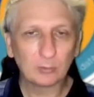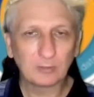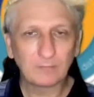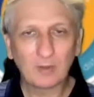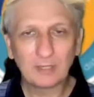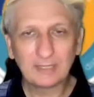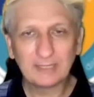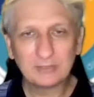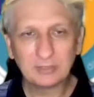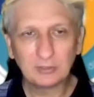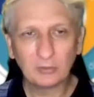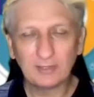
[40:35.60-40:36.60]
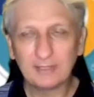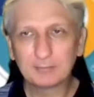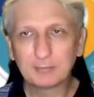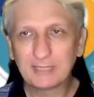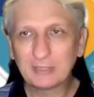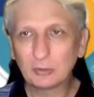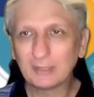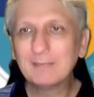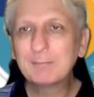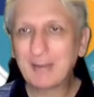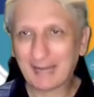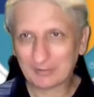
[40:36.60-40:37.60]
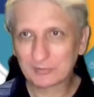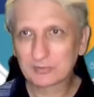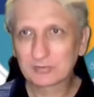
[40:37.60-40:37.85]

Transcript: that then also finally leads into the potential